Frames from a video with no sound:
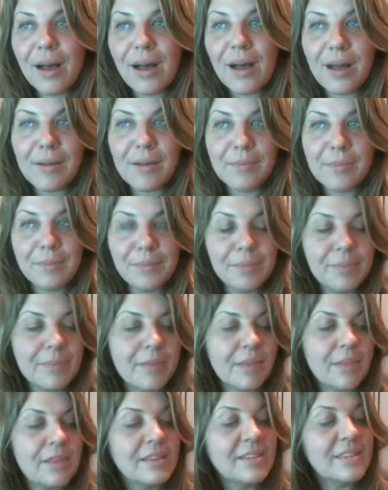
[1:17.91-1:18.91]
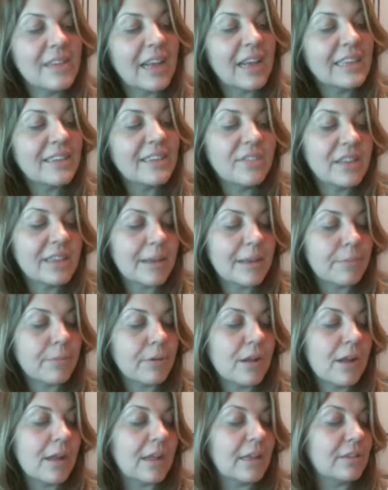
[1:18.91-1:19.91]
Um, the signs of the
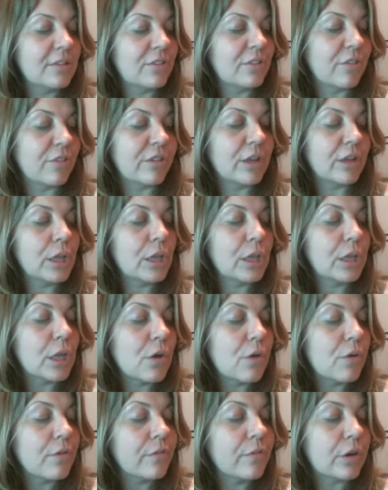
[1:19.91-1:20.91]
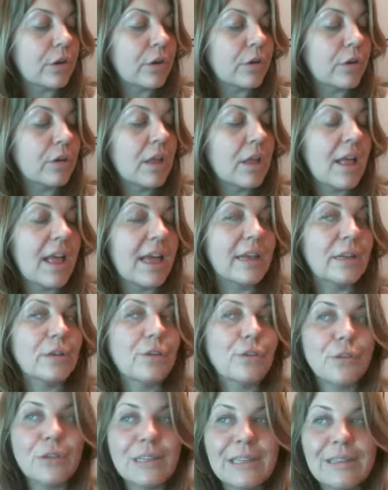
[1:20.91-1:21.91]
leprechauns are the clover and a
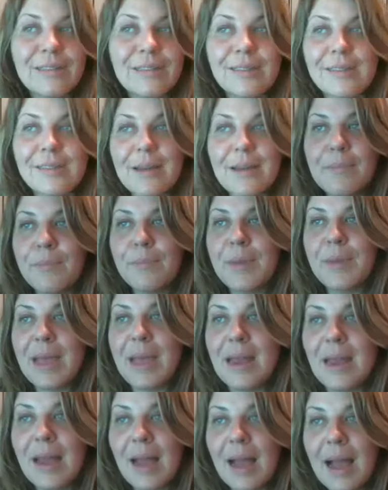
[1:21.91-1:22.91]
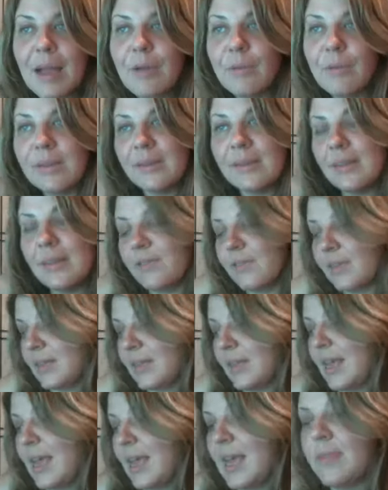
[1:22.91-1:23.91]
tree stump and I was
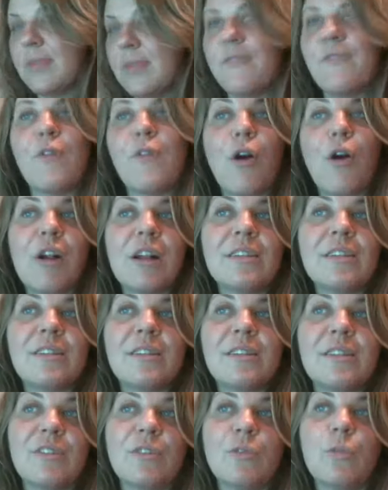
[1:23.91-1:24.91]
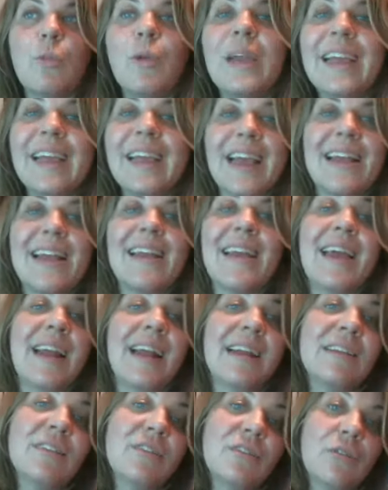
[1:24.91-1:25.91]
even in the forest this weekend
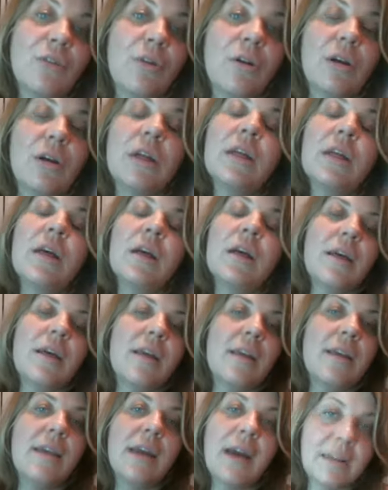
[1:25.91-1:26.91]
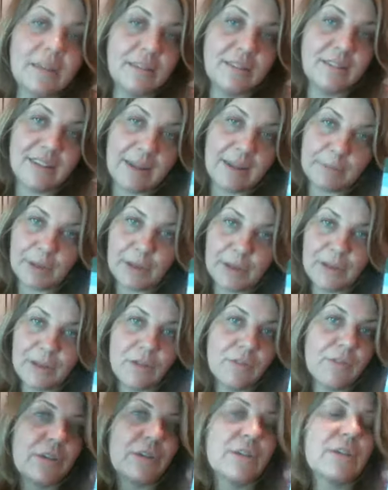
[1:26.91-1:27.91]
and I saw nonstop
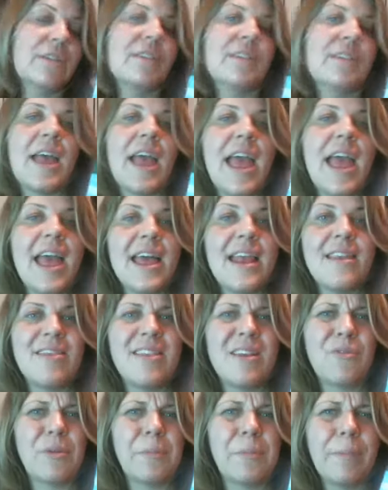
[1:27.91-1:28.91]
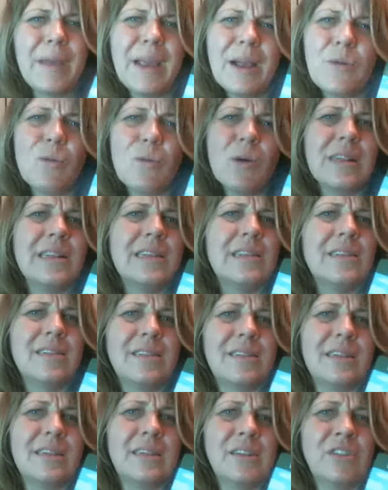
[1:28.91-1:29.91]
clovers, and they were big
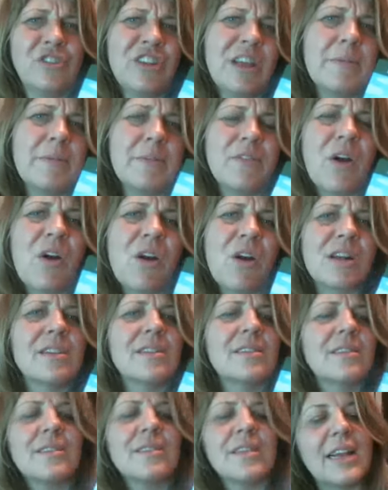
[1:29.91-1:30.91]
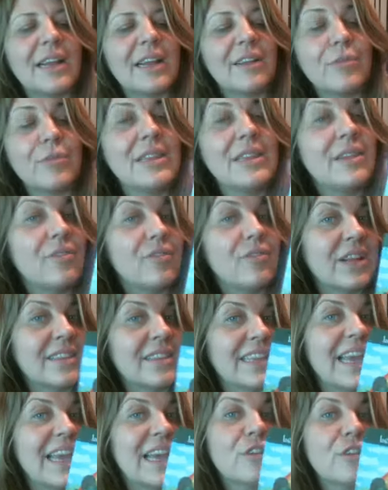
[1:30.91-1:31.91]
ones in the shape of hearts, and I really
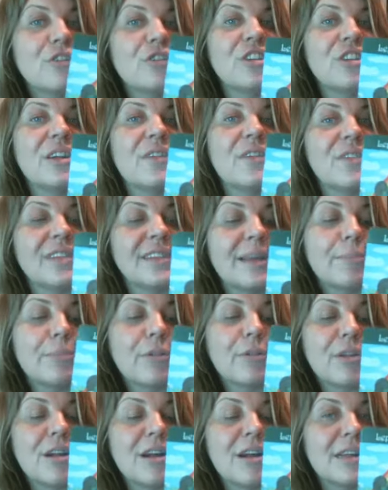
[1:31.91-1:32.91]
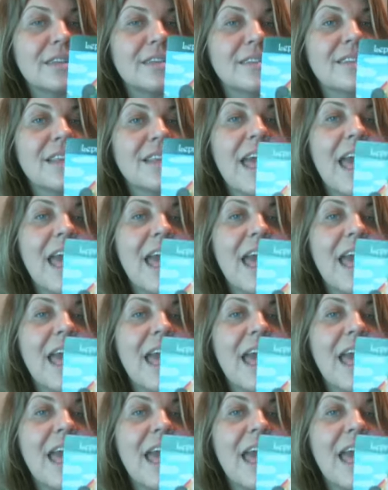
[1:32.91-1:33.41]
felt the energy of the leprechauns.